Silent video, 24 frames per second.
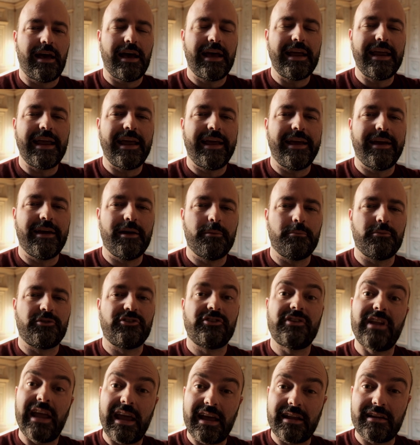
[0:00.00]
I am
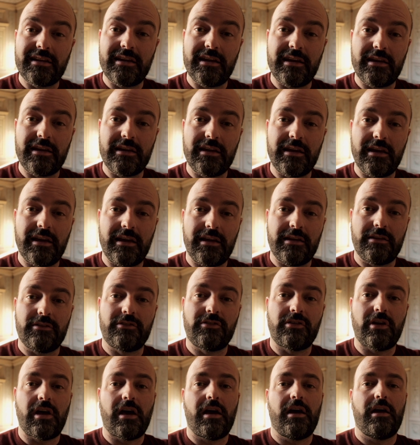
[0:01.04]
standing
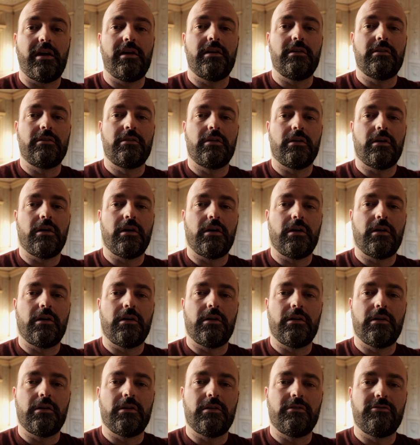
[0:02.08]
inside
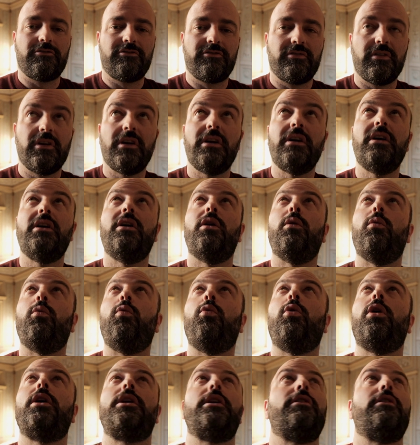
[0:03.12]
of one